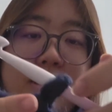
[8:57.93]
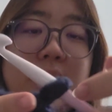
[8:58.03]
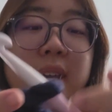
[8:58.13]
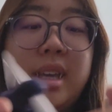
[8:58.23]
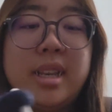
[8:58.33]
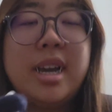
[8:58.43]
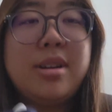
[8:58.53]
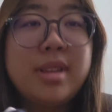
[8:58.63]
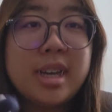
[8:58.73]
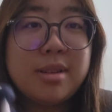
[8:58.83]
okay,
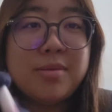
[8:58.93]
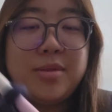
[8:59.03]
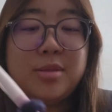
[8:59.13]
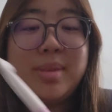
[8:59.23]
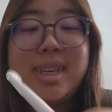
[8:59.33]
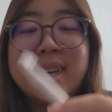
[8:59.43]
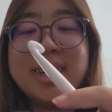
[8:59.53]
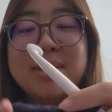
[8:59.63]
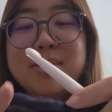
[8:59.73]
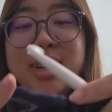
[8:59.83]
now that I'm filming, I'm